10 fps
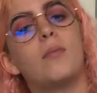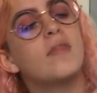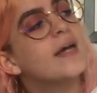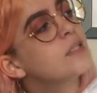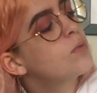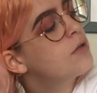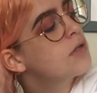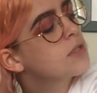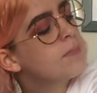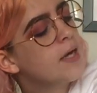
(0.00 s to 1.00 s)
my brother has one
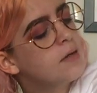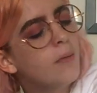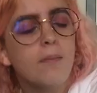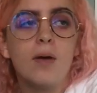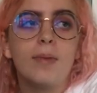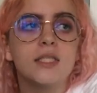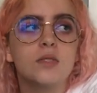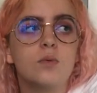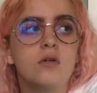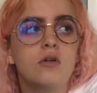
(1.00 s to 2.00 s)
on his bed and my mum
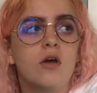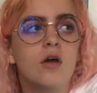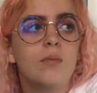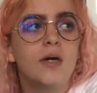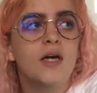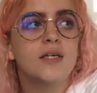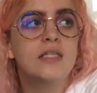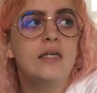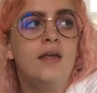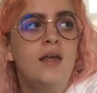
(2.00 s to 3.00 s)
has one on her
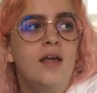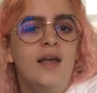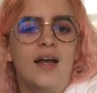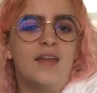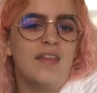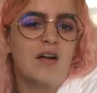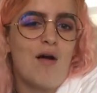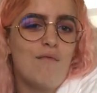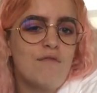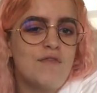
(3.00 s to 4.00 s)
bed, and they're
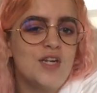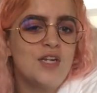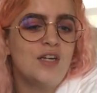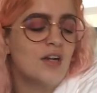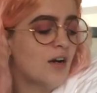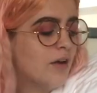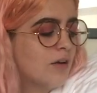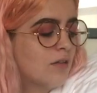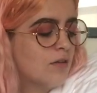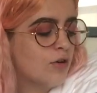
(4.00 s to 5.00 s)
comfy and I like